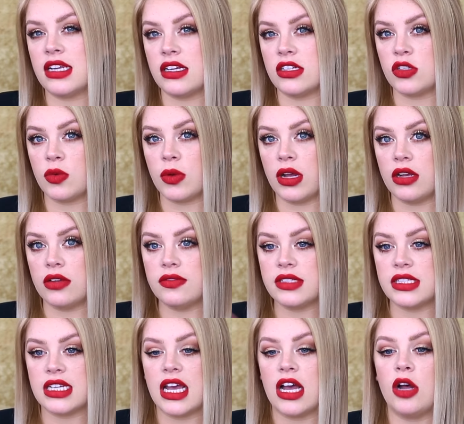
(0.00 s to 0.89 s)
and
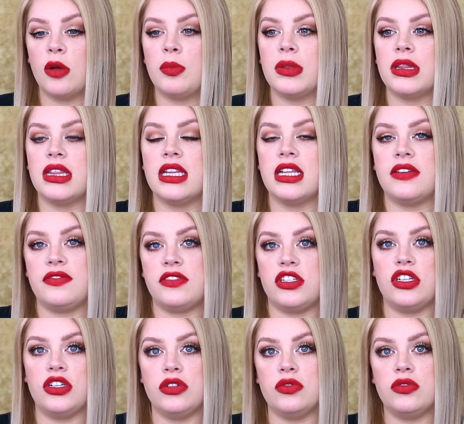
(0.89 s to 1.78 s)
12s to help
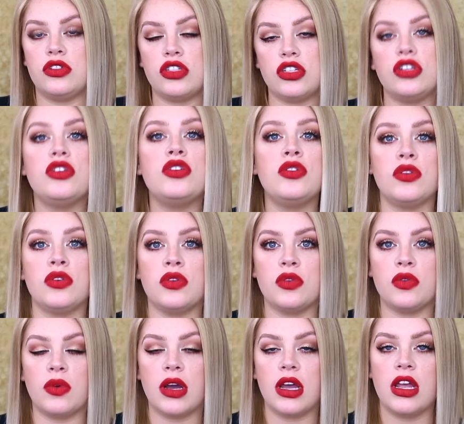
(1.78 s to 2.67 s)
lift you
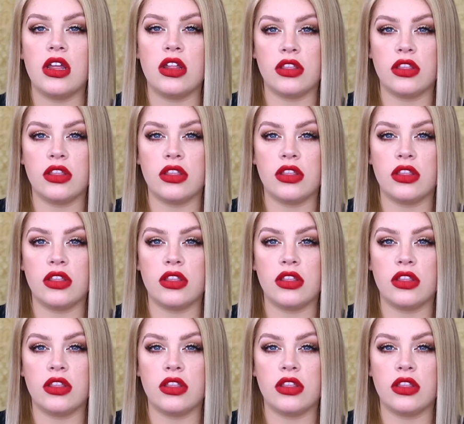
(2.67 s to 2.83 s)
to